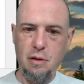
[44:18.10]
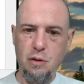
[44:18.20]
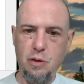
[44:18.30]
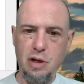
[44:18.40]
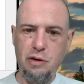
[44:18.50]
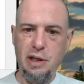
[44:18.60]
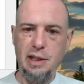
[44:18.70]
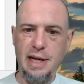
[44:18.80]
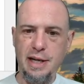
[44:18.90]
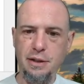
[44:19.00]
query
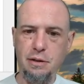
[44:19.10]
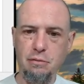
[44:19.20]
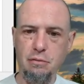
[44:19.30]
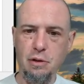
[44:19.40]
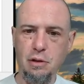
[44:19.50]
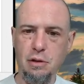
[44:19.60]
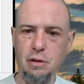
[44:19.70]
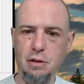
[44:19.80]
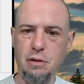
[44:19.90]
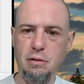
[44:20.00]
last
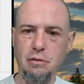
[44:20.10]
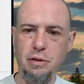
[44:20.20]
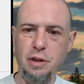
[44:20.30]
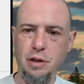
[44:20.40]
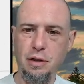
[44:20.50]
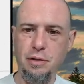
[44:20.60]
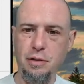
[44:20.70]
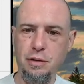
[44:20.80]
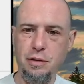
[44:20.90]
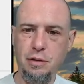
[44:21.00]
roll
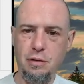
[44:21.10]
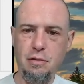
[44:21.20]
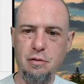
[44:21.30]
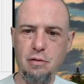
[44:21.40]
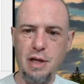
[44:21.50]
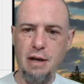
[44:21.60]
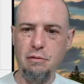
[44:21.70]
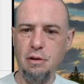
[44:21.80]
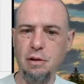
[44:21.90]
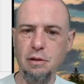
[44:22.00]
returns that
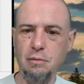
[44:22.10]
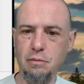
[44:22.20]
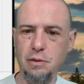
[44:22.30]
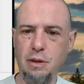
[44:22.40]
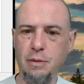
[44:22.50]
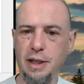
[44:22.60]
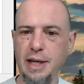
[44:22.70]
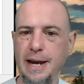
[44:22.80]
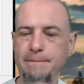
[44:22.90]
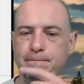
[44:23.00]
roll, something like
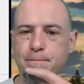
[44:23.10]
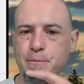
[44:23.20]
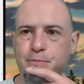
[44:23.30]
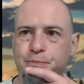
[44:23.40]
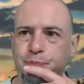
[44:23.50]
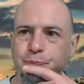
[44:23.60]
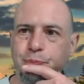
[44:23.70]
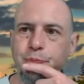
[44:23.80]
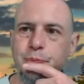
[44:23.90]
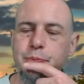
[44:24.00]
that.
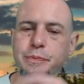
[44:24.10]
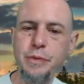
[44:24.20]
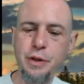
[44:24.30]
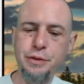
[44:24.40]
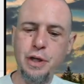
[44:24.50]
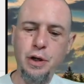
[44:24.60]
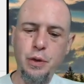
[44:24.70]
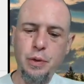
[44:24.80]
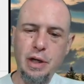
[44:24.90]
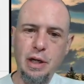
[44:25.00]

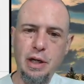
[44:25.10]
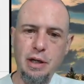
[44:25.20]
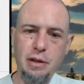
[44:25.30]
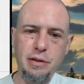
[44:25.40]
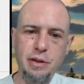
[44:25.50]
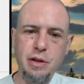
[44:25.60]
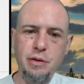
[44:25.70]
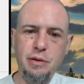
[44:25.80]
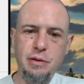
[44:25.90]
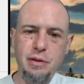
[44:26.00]
So uh, so let's go
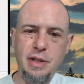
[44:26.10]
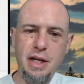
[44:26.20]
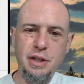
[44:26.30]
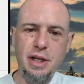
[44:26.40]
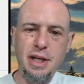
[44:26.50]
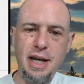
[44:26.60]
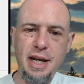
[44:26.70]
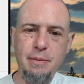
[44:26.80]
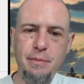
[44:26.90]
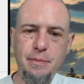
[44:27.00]
and instantiate a
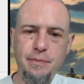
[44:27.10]
game.